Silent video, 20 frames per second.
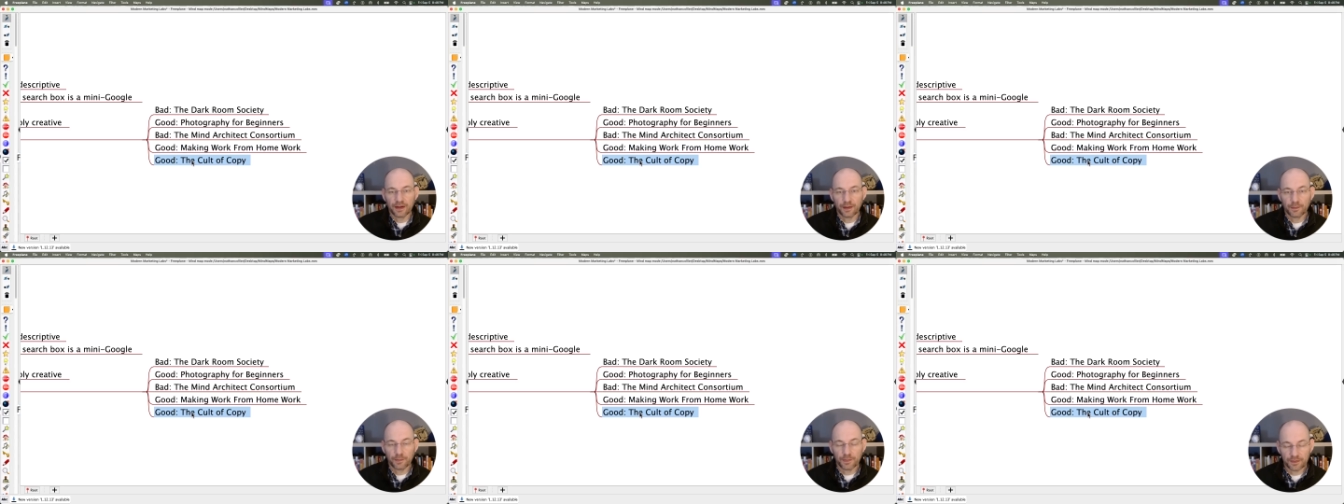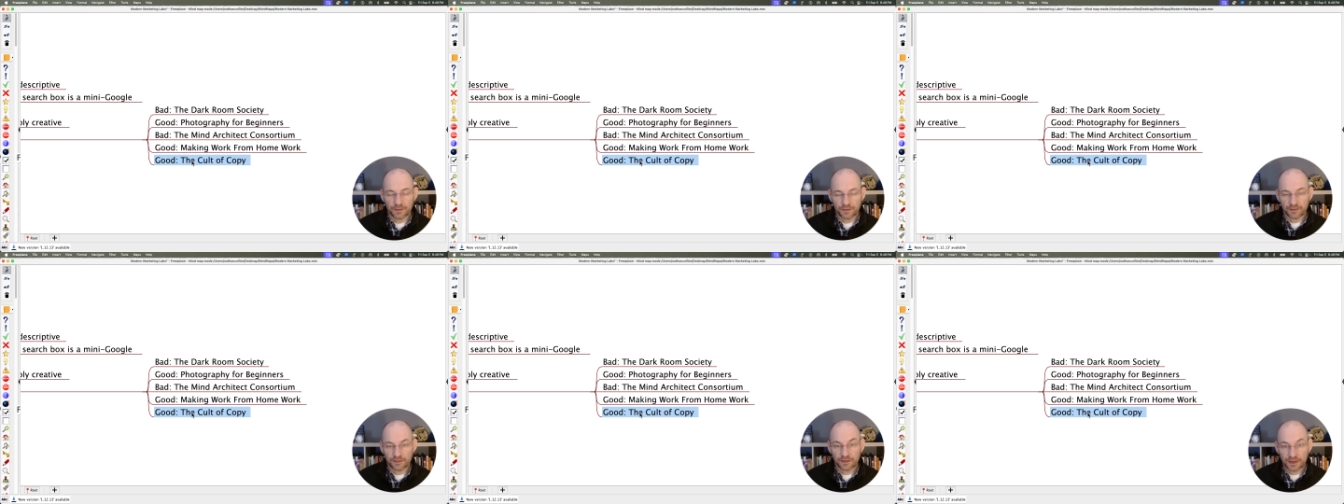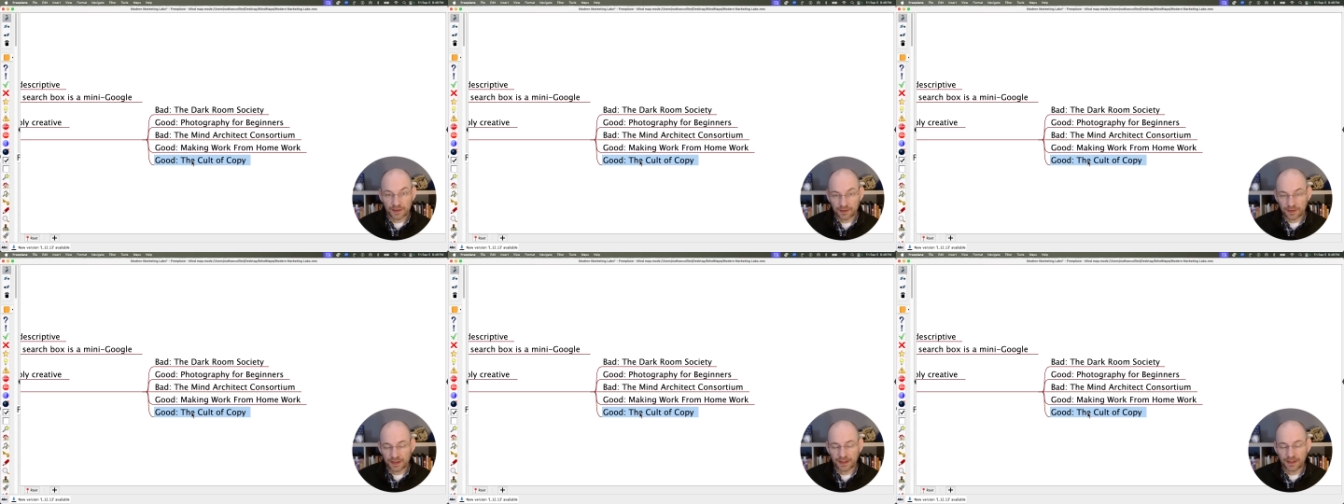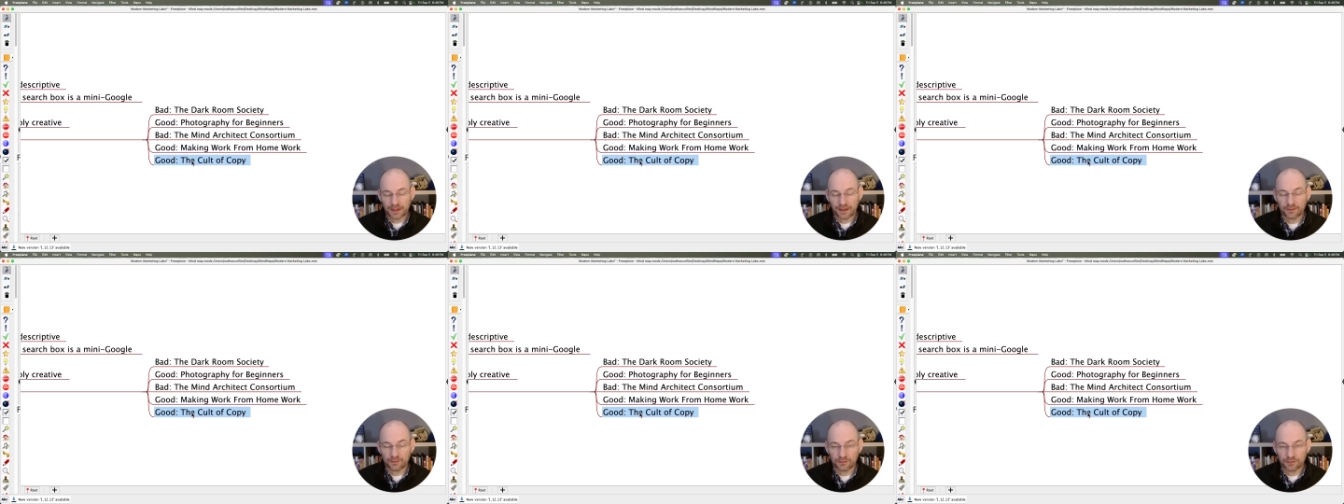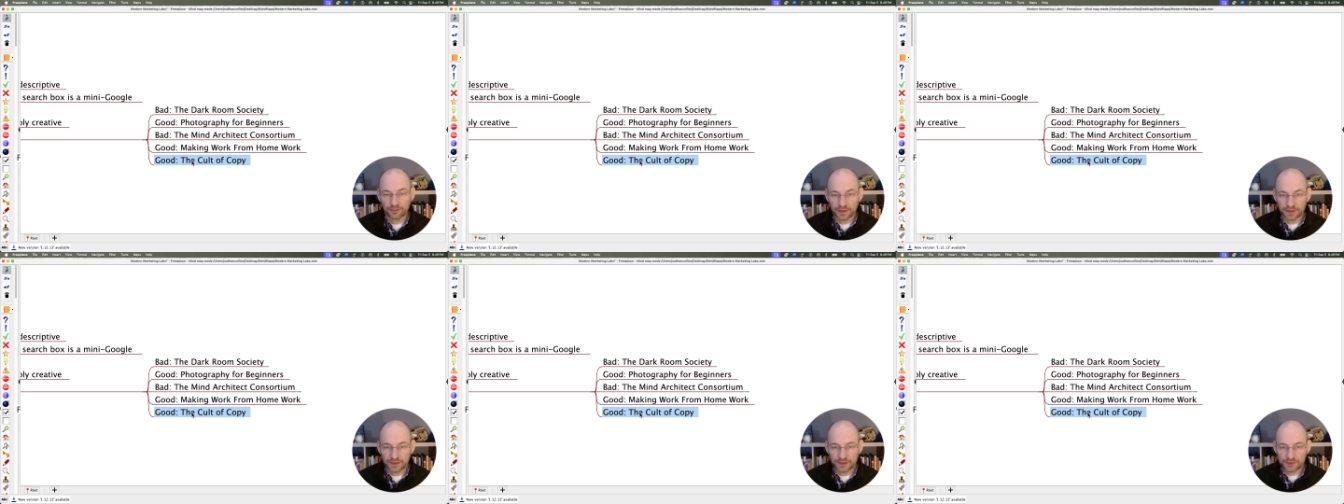this is still a
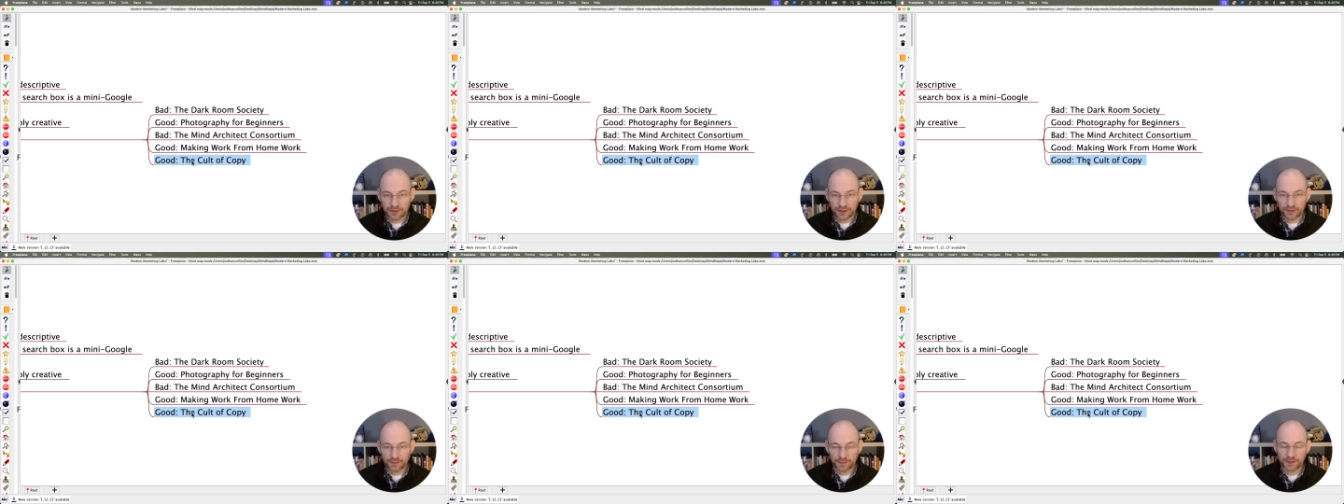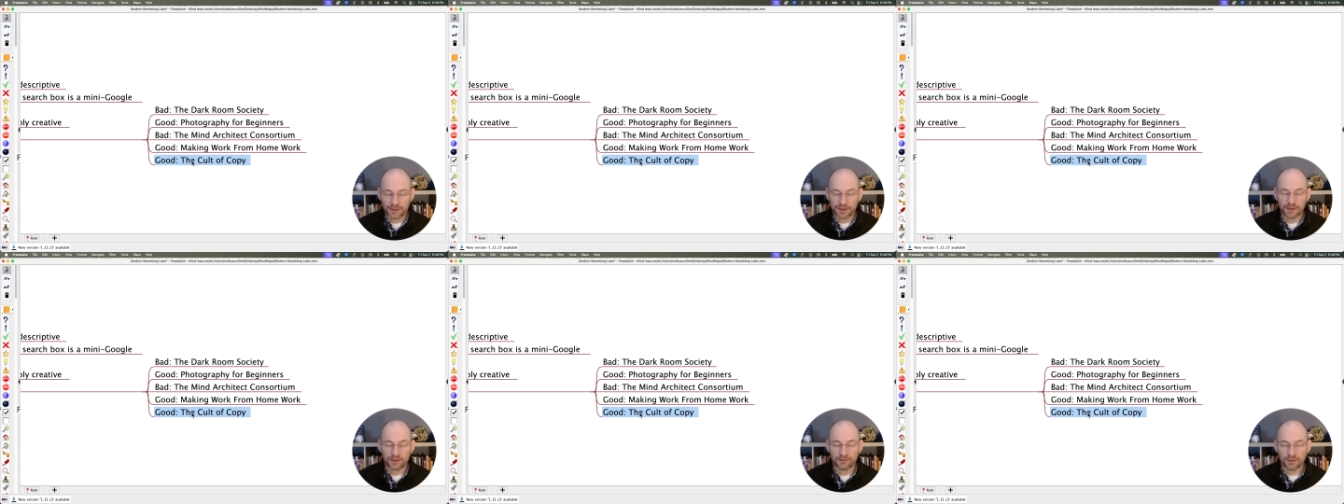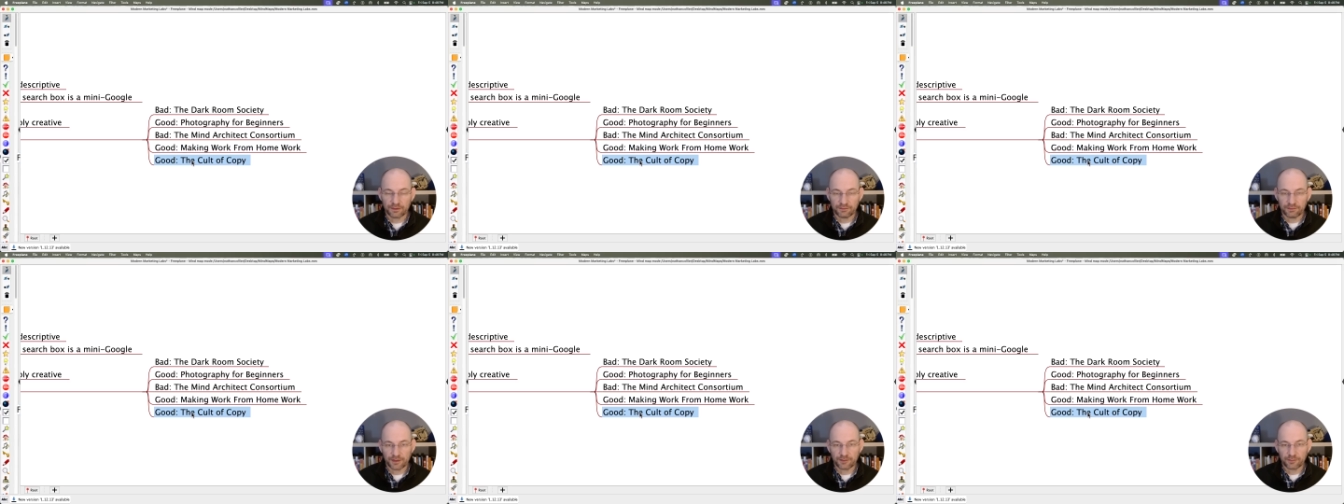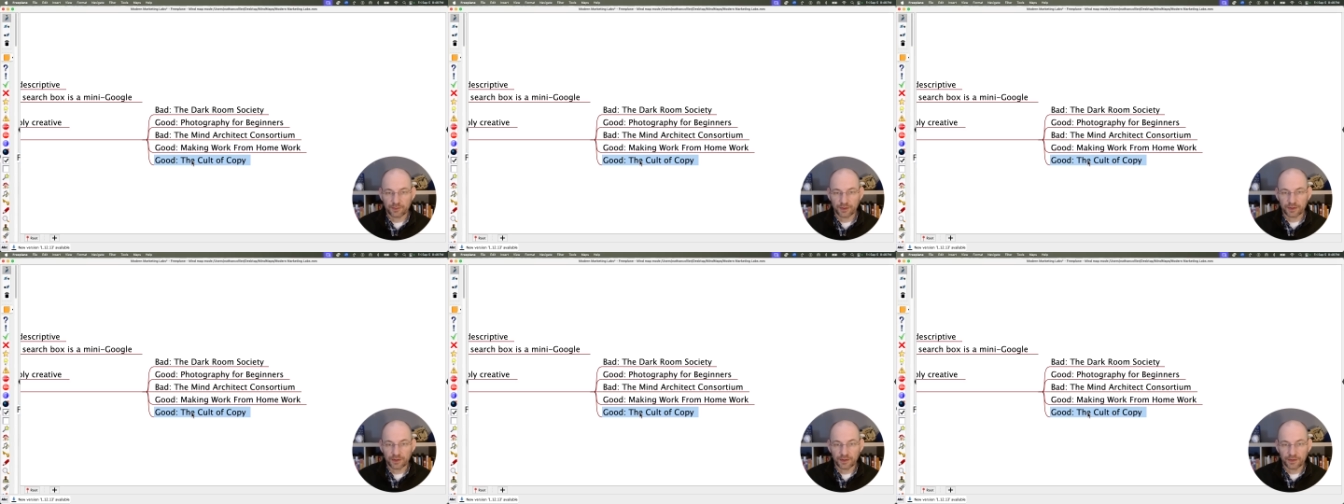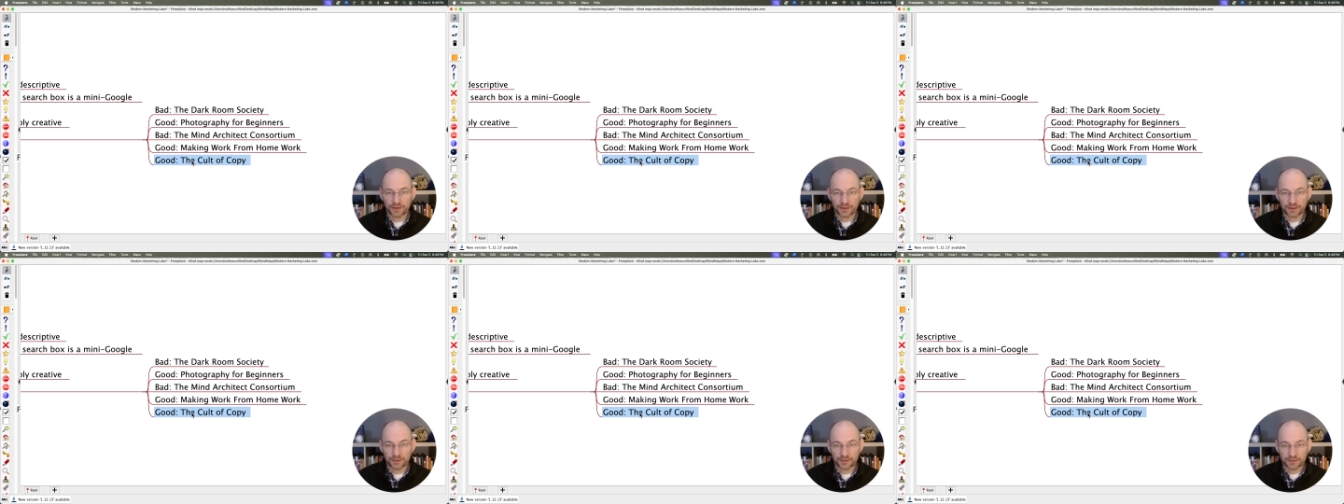really strong community over on Facebook called
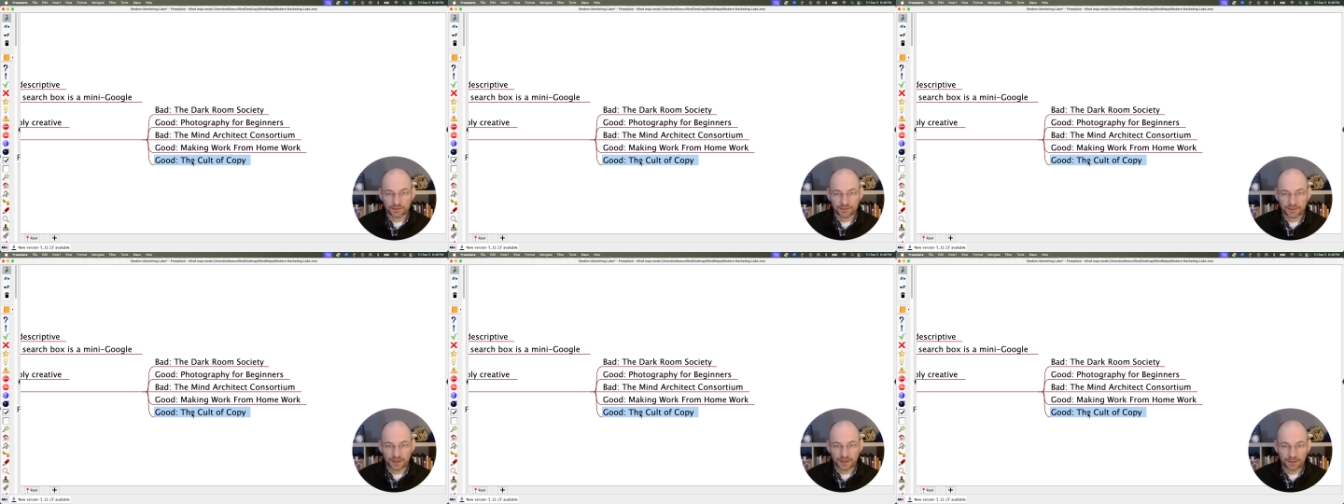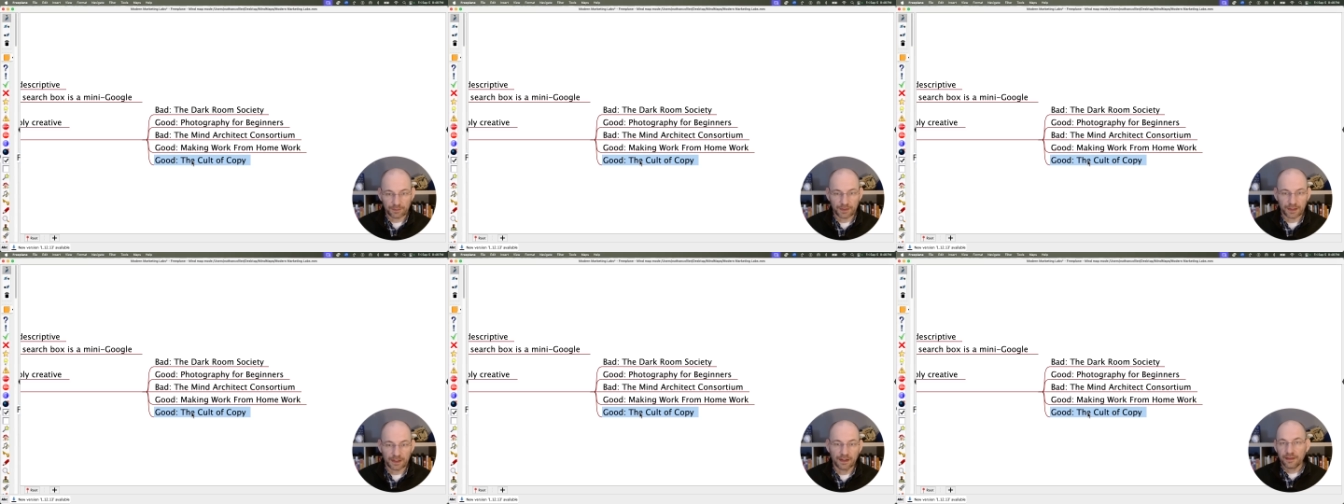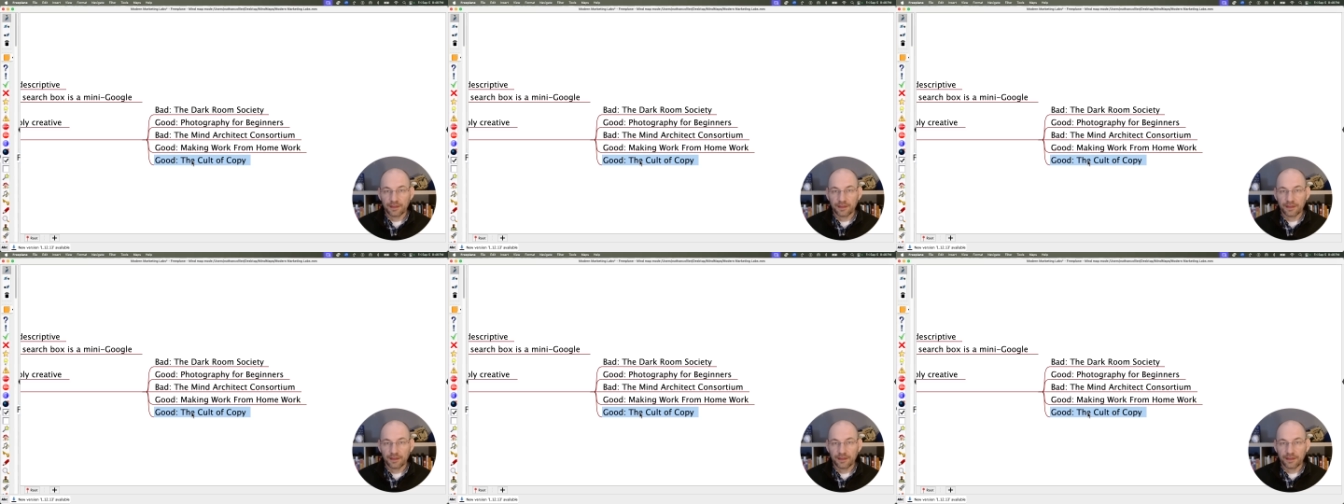the Cult of Copy.